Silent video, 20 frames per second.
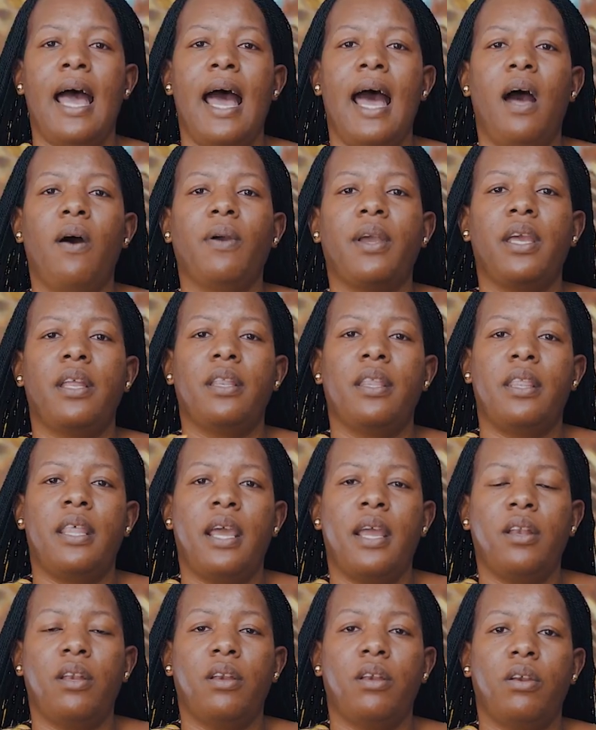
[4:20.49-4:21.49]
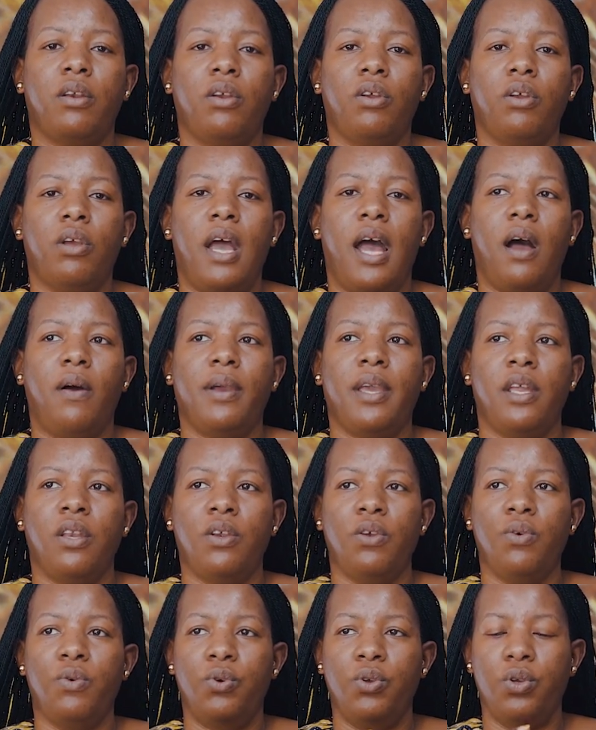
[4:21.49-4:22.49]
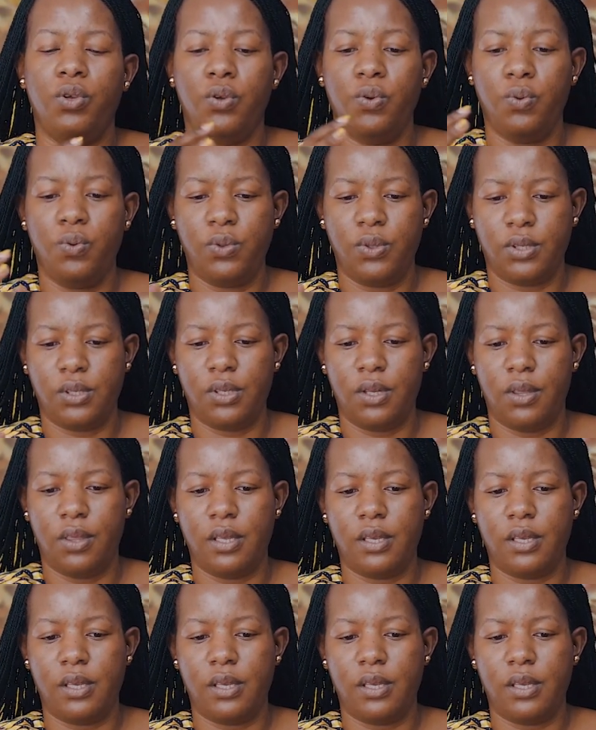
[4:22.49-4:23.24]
how can you use